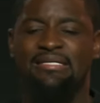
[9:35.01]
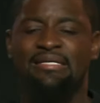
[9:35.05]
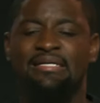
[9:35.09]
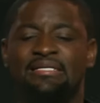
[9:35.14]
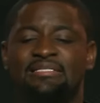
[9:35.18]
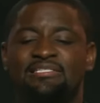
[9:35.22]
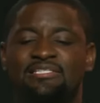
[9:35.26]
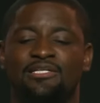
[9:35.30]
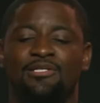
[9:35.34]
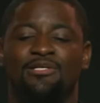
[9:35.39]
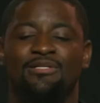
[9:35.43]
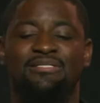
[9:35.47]

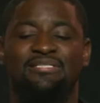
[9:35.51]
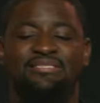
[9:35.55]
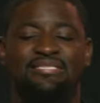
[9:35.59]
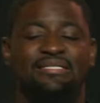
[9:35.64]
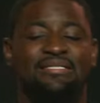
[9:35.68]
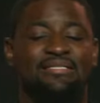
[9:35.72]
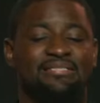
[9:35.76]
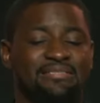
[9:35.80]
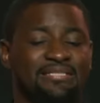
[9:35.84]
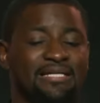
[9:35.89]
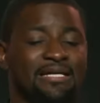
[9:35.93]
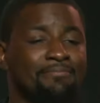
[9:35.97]
easier to see
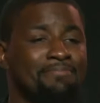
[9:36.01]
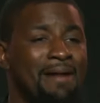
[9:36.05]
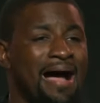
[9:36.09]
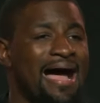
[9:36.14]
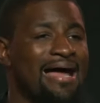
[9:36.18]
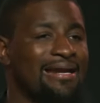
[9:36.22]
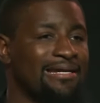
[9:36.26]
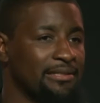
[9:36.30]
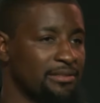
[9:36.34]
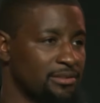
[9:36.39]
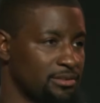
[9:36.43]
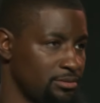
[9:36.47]
a sick
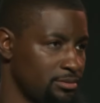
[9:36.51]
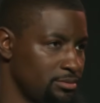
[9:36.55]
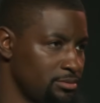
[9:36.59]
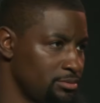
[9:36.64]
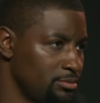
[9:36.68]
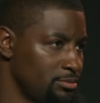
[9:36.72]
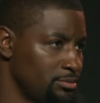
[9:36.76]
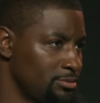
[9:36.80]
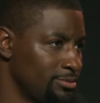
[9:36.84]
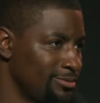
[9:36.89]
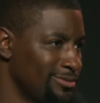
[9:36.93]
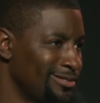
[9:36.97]
body,
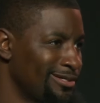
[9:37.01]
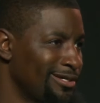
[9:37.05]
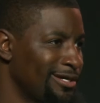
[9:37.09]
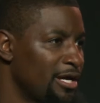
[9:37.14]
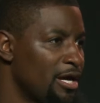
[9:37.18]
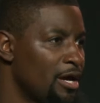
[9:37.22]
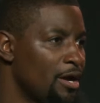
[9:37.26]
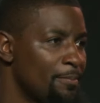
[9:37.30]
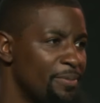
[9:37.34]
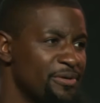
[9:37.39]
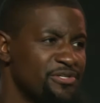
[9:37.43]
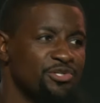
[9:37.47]

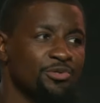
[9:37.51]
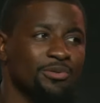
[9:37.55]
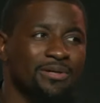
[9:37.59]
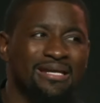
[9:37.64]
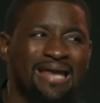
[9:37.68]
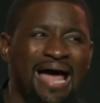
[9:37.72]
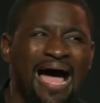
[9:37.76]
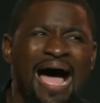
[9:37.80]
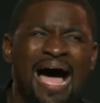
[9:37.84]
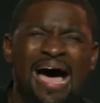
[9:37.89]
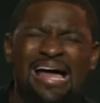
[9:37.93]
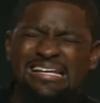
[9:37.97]
but you can
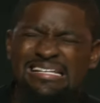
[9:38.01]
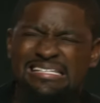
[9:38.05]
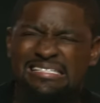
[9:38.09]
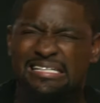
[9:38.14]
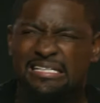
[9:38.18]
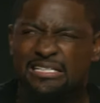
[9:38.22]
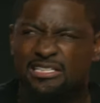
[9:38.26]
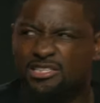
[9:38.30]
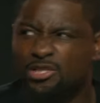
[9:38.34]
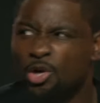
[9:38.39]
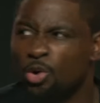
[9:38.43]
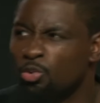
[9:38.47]
hide a
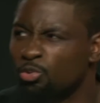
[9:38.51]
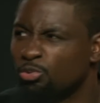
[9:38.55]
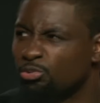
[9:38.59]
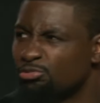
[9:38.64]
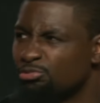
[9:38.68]
sick soul.